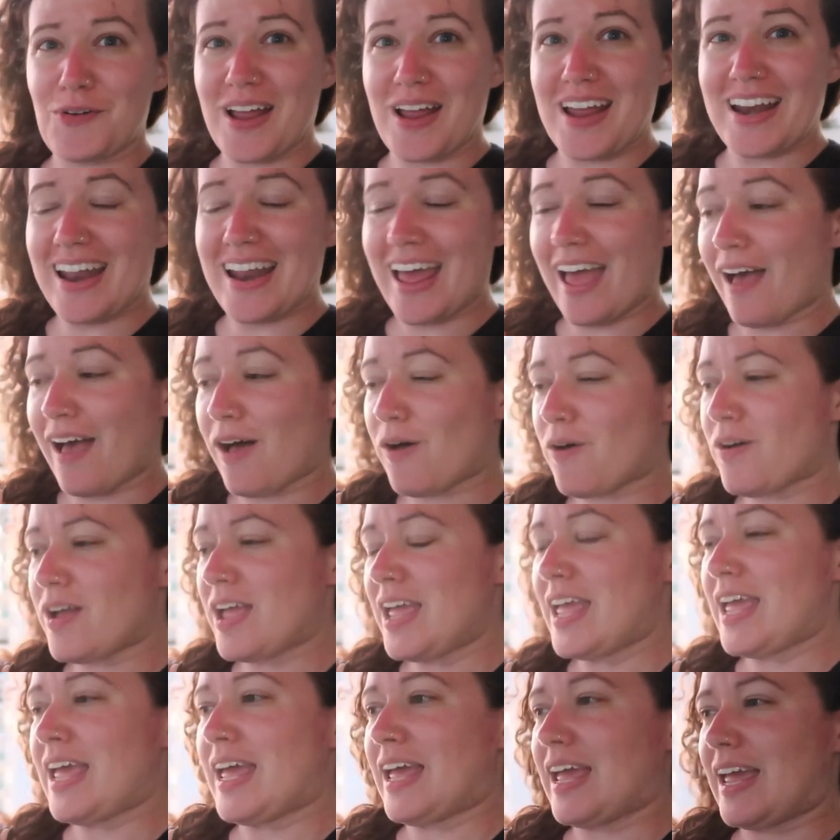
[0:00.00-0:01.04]
right now.
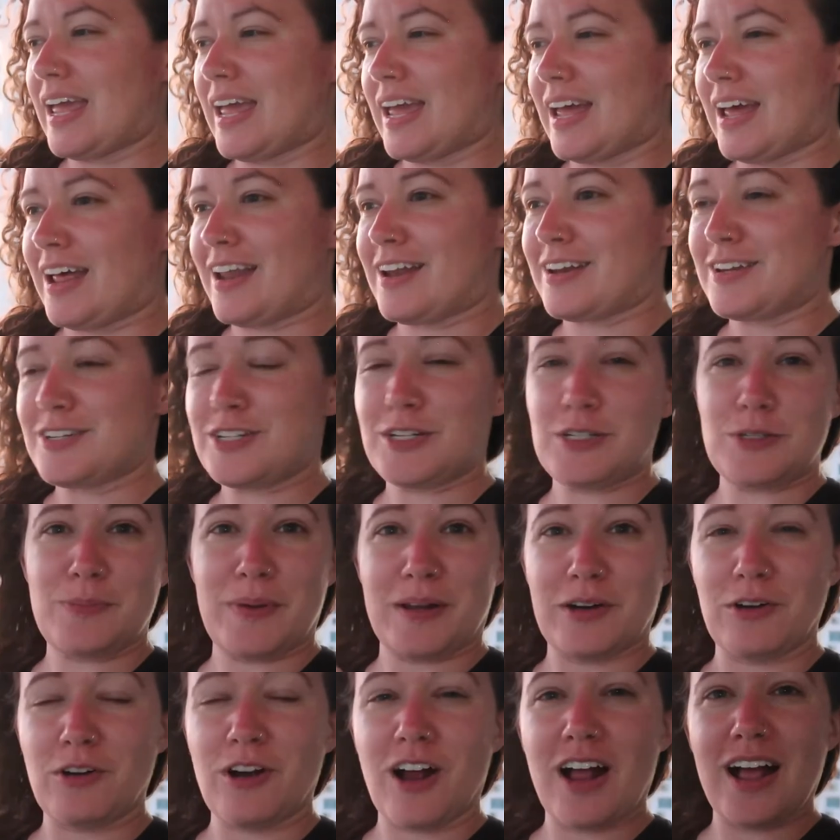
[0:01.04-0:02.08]
And she's
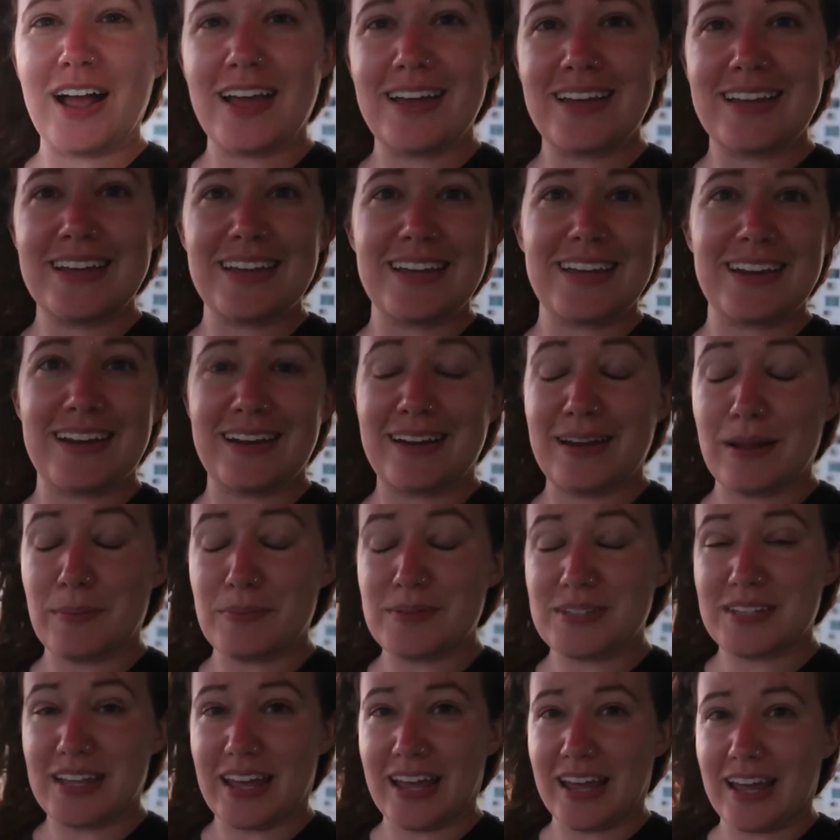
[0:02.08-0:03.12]
been crying and
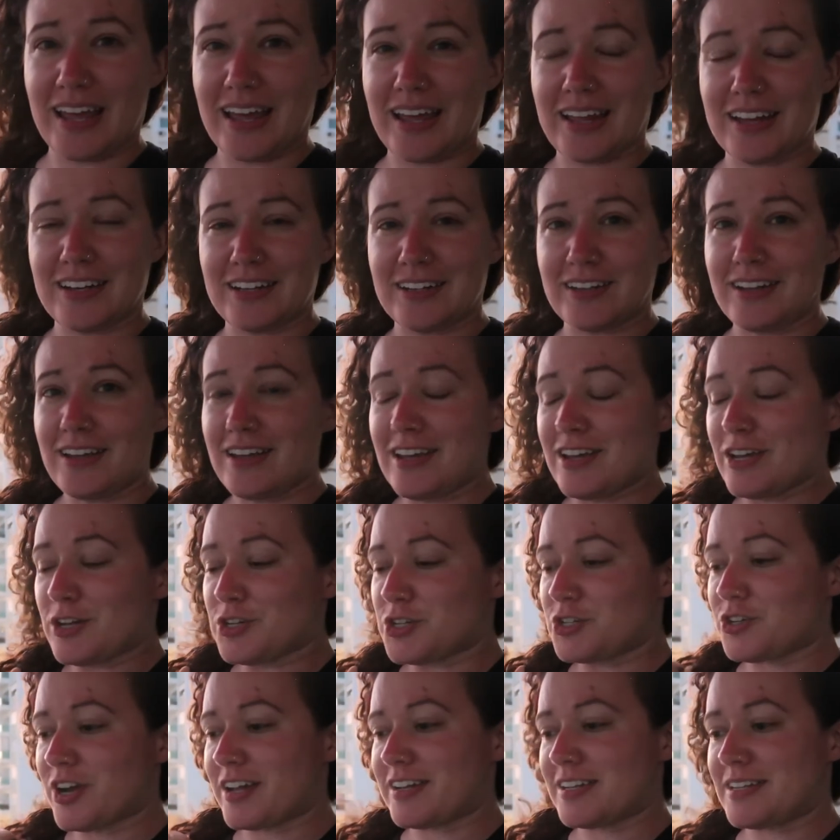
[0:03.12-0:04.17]
upset, and
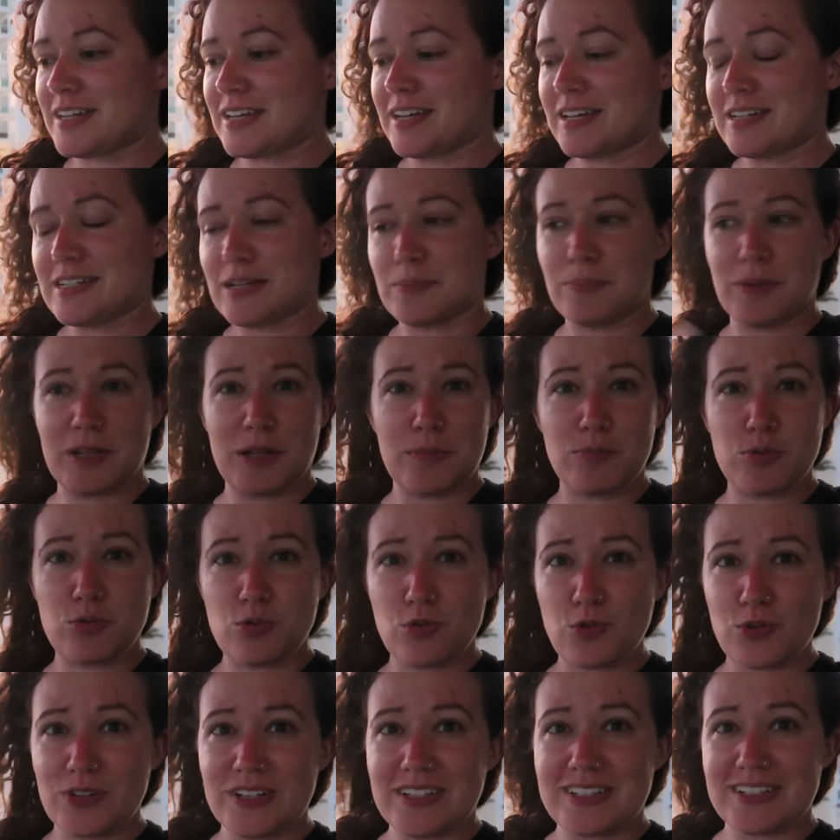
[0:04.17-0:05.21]
she tried to take a dip in the
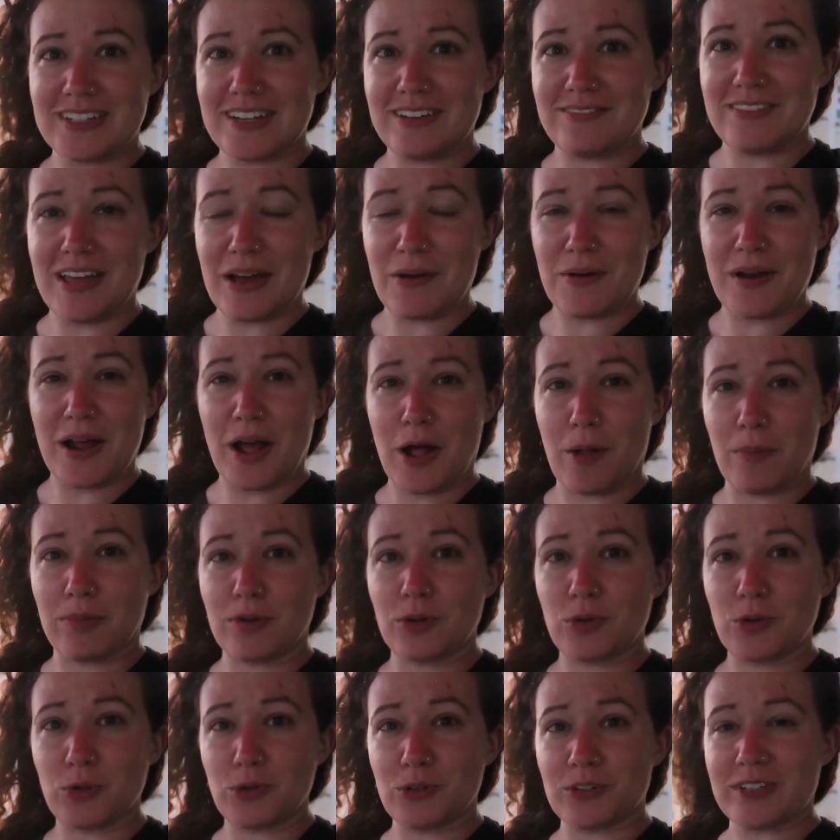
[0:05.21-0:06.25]
pool to see if that would help
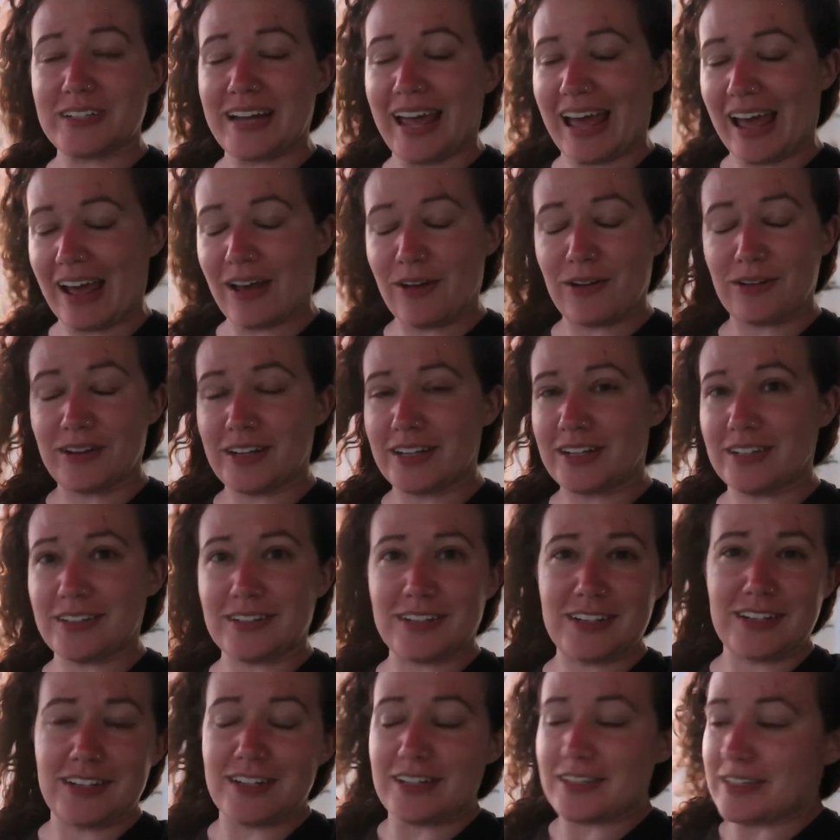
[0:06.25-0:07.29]
cool her down, and
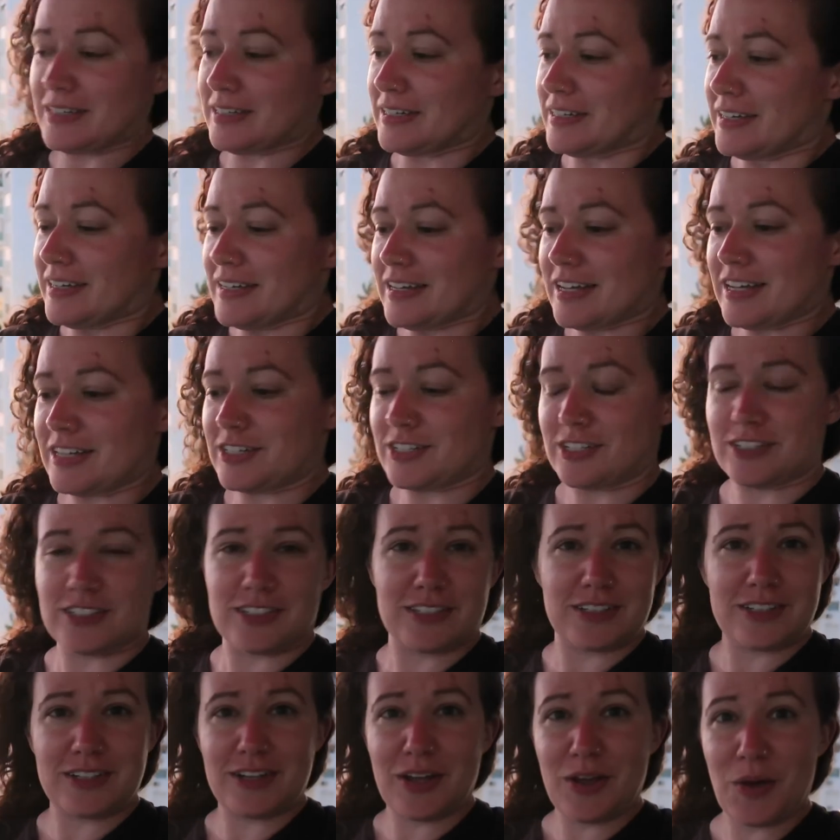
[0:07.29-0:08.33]
it
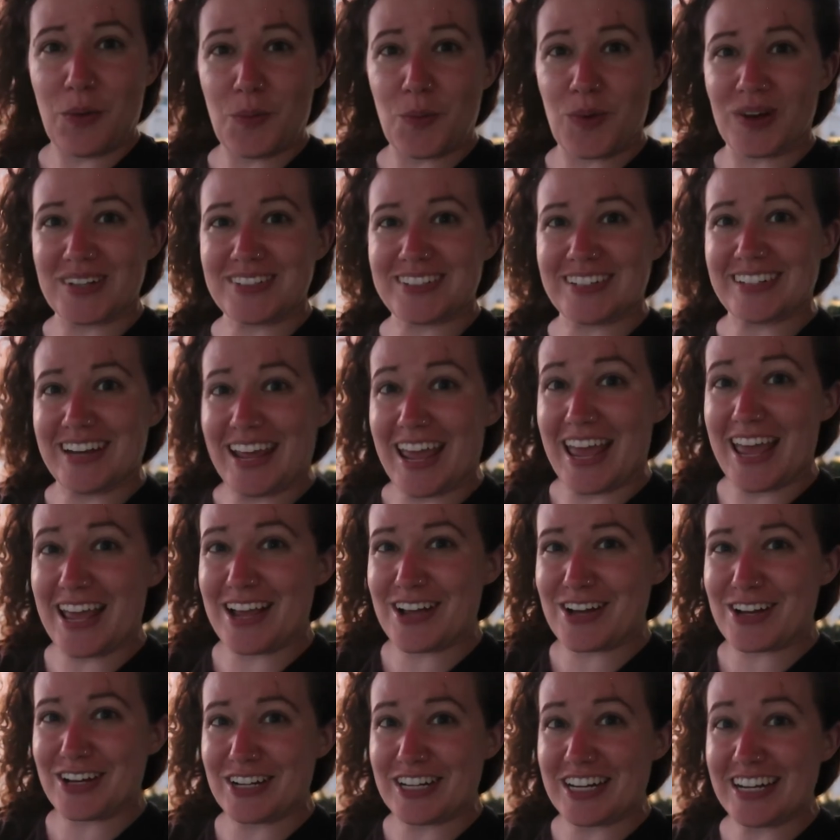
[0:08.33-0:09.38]
just wasn't a
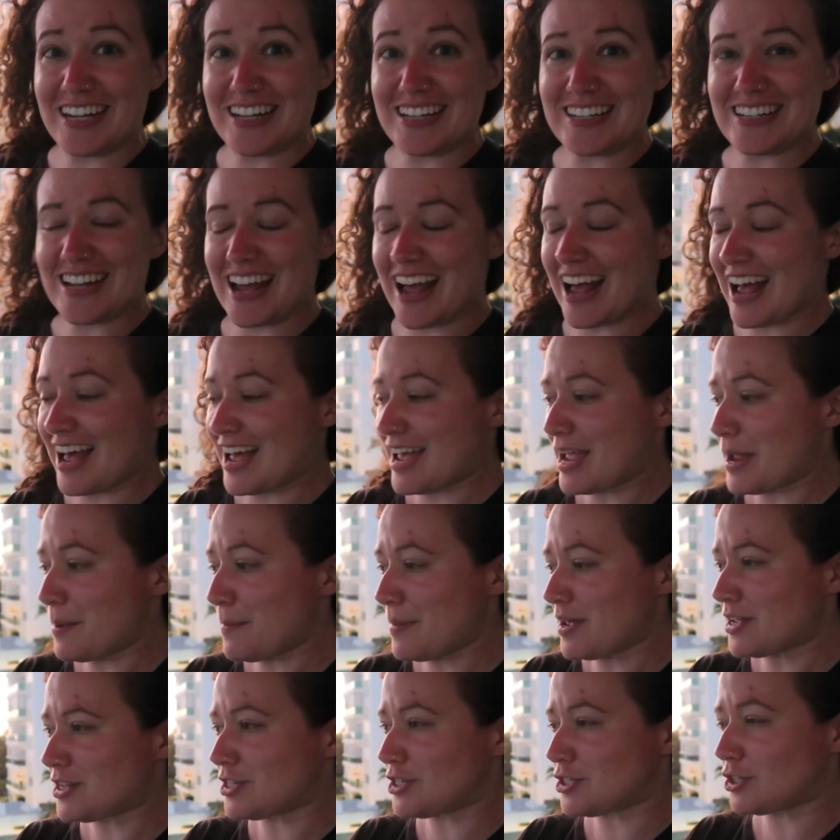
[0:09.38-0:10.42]
good time.
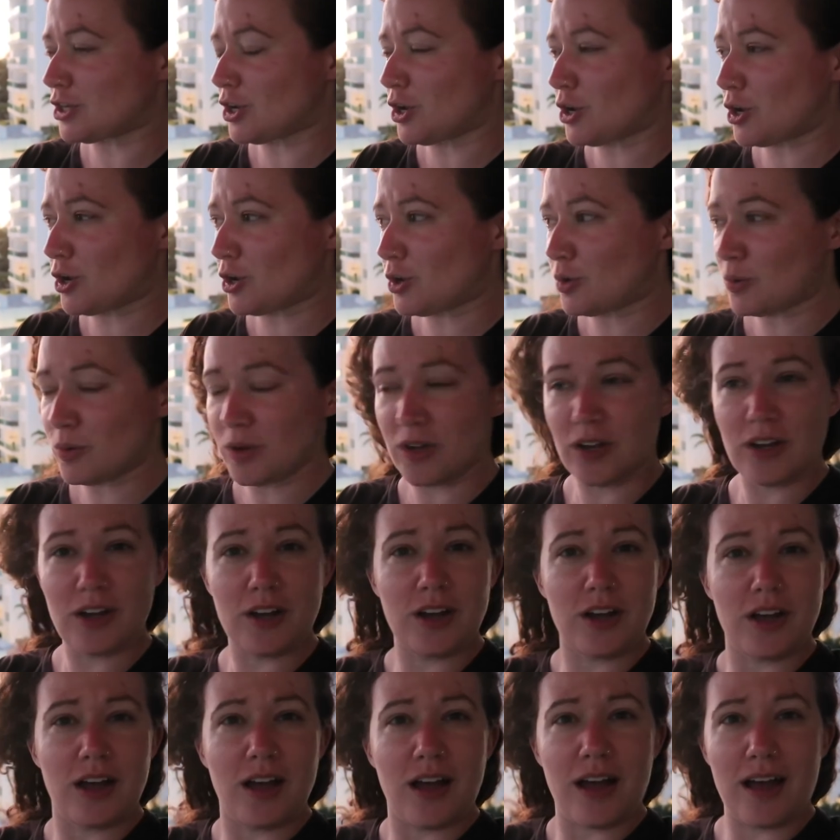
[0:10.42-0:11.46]
So
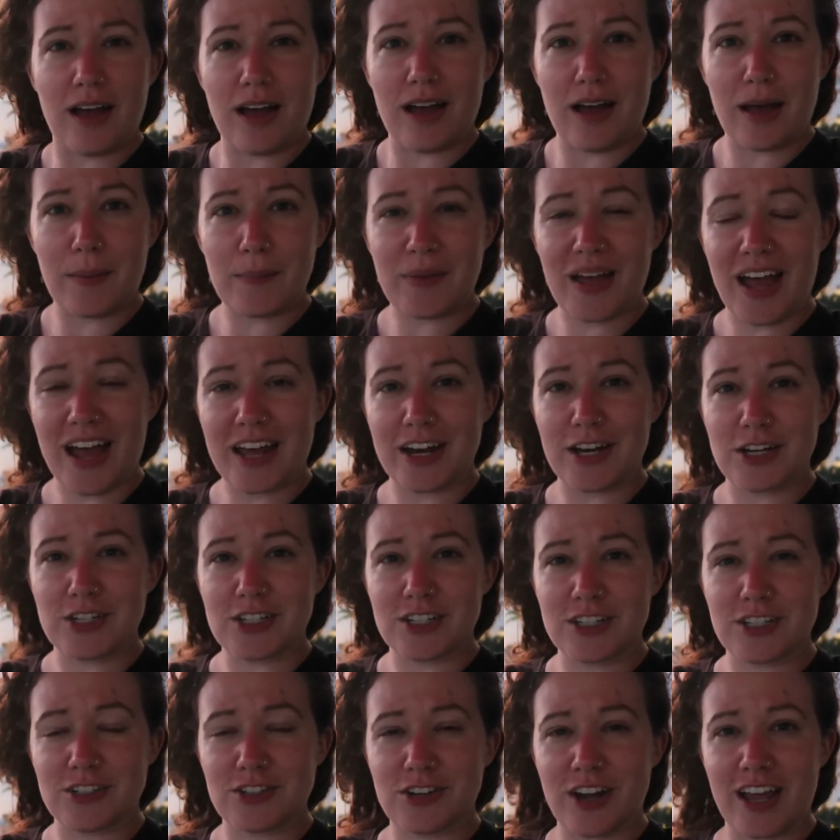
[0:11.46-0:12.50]
I'm um, kind of
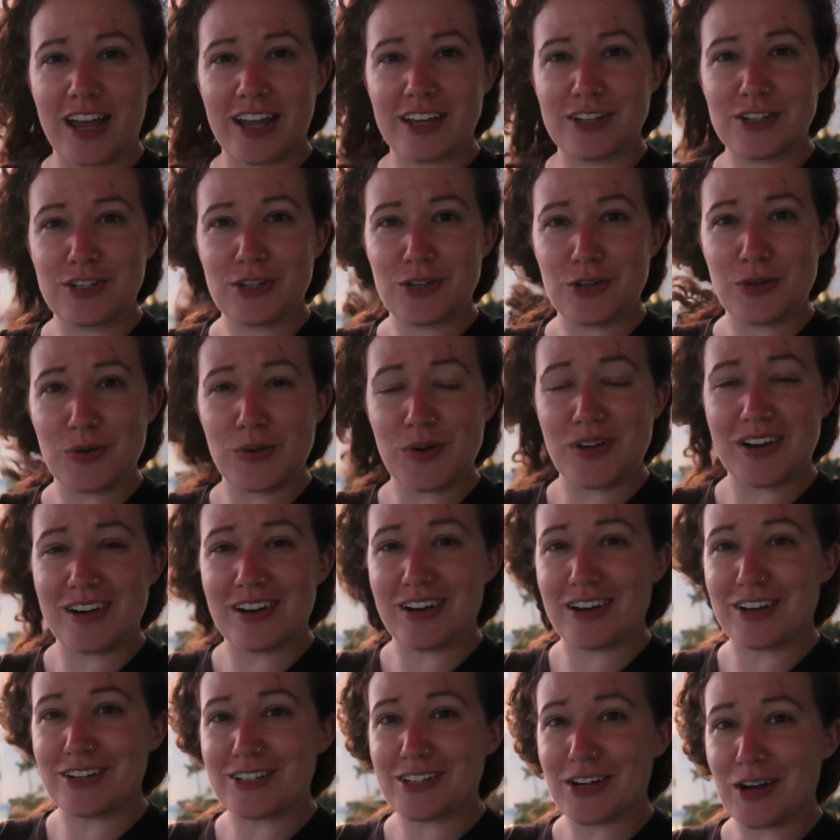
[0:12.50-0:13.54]
just trying to